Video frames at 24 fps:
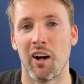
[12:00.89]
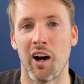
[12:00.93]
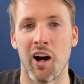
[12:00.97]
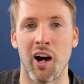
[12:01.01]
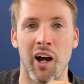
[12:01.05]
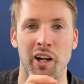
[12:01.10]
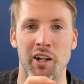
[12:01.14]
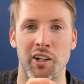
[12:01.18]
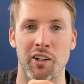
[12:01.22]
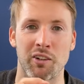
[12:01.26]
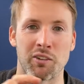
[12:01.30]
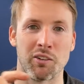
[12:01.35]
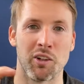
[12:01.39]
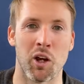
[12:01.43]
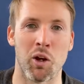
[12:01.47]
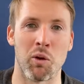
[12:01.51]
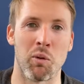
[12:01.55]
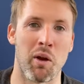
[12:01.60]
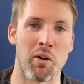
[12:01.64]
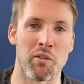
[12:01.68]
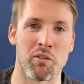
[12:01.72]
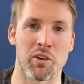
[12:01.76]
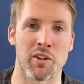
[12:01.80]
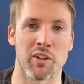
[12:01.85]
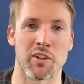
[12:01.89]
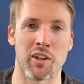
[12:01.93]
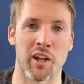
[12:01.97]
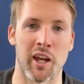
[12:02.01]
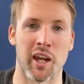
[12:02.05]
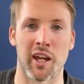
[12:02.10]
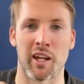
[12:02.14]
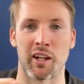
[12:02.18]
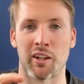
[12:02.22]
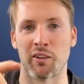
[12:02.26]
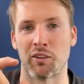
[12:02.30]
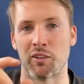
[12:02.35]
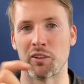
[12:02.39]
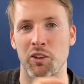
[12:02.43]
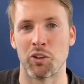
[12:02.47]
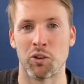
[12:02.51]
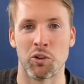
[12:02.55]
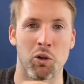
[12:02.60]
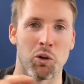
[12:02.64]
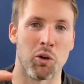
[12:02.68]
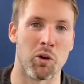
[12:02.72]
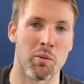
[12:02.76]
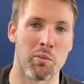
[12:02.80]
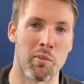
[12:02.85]
I know everything,
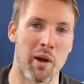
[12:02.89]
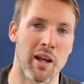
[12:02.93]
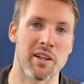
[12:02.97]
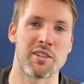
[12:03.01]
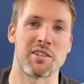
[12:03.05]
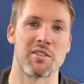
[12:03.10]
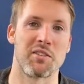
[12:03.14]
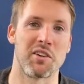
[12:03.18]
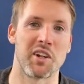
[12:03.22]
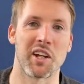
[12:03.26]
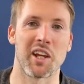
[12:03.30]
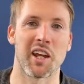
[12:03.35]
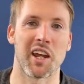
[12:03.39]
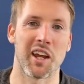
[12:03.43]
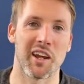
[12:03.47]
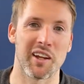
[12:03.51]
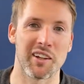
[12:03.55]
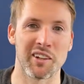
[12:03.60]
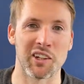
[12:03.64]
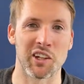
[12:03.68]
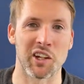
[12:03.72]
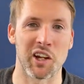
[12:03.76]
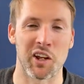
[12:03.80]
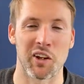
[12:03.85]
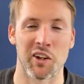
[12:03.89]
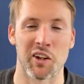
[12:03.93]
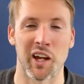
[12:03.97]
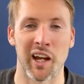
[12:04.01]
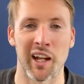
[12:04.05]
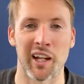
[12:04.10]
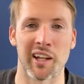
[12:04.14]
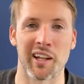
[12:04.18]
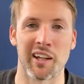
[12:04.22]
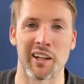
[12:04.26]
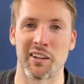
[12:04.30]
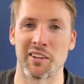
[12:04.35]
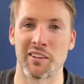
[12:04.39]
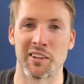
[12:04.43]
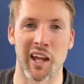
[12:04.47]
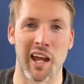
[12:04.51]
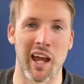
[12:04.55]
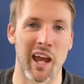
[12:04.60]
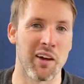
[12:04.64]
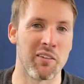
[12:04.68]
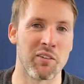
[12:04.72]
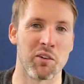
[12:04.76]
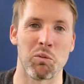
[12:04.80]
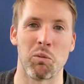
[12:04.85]
you're a massive idiot, you know, and they
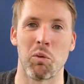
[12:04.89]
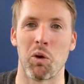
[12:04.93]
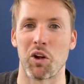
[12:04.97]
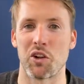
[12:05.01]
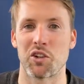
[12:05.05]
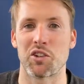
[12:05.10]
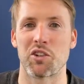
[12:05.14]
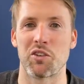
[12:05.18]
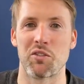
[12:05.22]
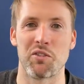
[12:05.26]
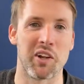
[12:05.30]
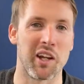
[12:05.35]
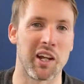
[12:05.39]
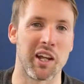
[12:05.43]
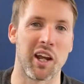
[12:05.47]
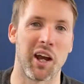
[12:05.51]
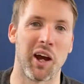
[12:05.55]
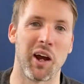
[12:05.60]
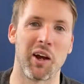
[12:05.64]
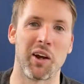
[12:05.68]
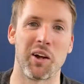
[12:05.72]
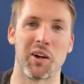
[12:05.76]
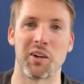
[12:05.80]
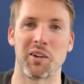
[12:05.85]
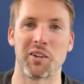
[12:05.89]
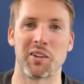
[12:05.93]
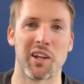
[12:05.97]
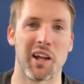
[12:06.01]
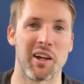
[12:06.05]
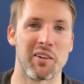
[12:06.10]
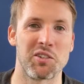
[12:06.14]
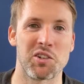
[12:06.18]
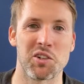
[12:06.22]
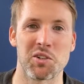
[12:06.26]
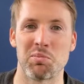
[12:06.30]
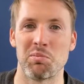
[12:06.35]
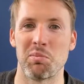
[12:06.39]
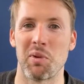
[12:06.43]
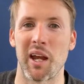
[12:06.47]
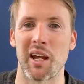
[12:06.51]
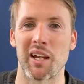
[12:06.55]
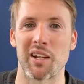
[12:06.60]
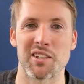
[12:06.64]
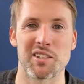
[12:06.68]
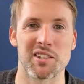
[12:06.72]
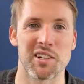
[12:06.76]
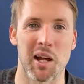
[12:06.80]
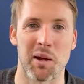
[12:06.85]
haven't watched the video, they've just
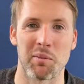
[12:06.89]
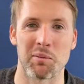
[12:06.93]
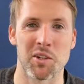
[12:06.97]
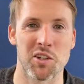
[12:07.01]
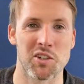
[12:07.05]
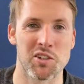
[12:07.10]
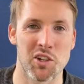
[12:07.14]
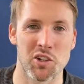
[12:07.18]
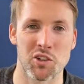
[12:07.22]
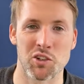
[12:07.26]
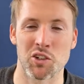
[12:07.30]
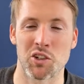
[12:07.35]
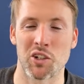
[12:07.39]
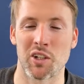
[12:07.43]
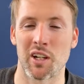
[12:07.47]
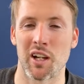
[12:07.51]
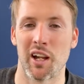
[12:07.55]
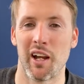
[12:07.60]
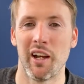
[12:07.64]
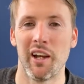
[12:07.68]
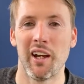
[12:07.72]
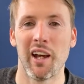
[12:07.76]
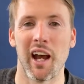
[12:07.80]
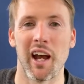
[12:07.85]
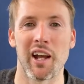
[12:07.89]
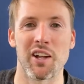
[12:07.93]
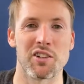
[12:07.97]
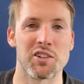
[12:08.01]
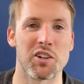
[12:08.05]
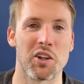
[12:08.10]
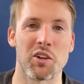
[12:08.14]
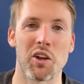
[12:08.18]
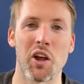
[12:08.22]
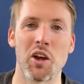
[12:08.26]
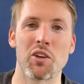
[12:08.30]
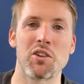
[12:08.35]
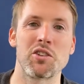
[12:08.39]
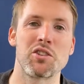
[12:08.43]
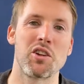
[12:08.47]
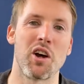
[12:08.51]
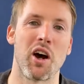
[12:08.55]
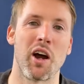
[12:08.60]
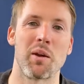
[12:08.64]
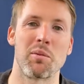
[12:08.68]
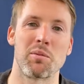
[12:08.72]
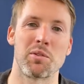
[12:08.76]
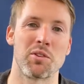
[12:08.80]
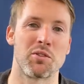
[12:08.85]
made a snap decision. And so those
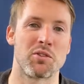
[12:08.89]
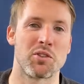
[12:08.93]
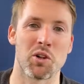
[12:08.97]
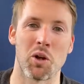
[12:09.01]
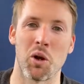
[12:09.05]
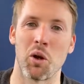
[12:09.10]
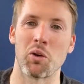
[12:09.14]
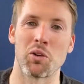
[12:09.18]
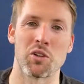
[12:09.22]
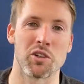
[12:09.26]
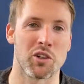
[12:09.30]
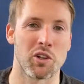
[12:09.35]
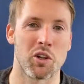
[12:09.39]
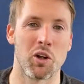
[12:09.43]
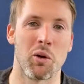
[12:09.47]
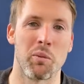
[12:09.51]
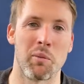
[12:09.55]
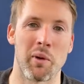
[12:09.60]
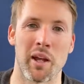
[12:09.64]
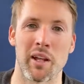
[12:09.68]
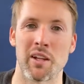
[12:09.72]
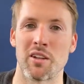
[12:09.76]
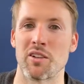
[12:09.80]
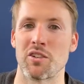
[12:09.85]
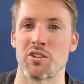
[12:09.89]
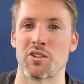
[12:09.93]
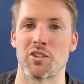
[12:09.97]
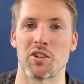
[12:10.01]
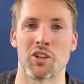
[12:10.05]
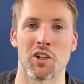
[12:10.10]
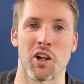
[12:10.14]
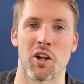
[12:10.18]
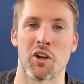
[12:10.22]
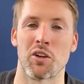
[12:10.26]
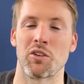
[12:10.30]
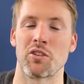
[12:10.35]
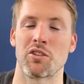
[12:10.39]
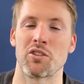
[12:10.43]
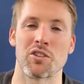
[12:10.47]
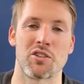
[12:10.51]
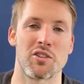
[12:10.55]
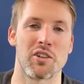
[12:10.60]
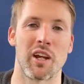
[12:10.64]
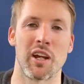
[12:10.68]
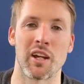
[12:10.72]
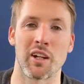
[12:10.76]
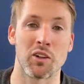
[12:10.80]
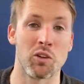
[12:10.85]
types of trolls and comments, you know,
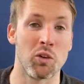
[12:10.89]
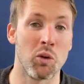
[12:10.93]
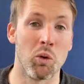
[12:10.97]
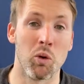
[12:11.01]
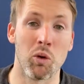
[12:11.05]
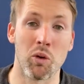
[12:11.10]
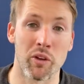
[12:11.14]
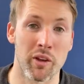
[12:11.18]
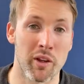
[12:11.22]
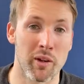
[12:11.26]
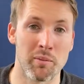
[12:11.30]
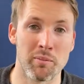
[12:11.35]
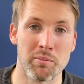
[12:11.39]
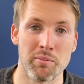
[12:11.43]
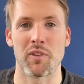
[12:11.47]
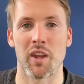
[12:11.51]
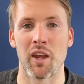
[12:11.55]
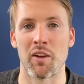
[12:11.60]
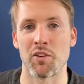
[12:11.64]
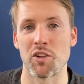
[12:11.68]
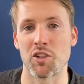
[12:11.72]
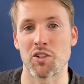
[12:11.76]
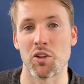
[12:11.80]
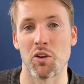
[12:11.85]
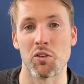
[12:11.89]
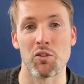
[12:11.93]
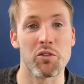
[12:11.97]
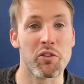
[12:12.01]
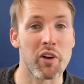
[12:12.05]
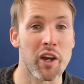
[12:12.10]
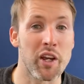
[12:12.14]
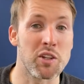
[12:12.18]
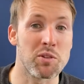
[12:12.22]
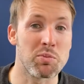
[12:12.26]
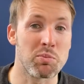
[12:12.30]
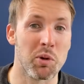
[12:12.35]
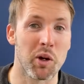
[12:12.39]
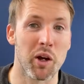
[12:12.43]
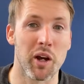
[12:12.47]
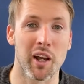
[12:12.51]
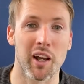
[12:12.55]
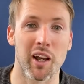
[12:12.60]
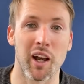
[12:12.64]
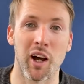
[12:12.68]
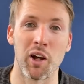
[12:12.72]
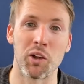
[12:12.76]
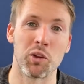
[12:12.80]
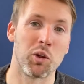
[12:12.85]
just ignore them. If it's on Facebook,
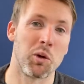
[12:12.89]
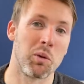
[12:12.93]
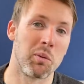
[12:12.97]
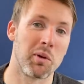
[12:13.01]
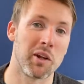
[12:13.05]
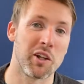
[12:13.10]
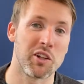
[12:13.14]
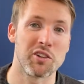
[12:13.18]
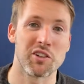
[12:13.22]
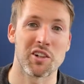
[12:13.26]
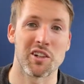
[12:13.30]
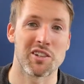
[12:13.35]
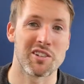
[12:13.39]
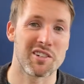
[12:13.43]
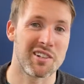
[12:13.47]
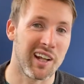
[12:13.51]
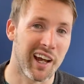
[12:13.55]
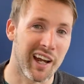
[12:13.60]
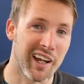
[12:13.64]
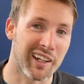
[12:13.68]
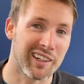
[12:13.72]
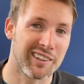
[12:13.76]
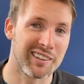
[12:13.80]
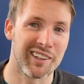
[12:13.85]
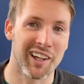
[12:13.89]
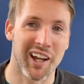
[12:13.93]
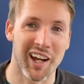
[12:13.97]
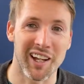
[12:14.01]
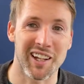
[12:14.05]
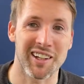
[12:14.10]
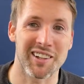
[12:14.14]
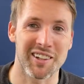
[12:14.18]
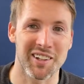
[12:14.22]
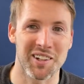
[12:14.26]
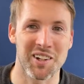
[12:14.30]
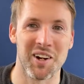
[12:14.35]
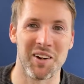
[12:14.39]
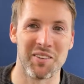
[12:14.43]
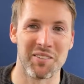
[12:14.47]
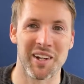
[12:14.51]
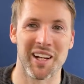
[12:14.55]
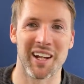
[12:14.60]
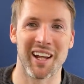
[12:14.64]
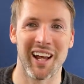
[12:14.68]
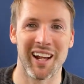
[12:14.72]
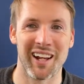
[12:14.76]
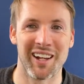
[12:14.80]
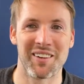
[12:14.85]
I'll normally just like like the
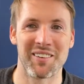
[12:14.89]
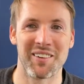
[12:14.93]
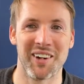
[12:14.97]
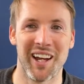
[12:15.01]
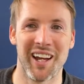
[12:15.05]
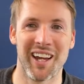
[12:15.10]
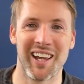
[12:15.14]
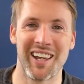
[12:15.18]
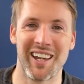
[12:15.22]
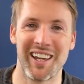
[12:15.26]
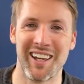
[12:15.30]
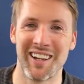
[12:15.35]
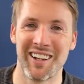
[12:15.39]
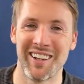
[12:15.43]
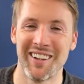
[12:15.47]
comment anyway,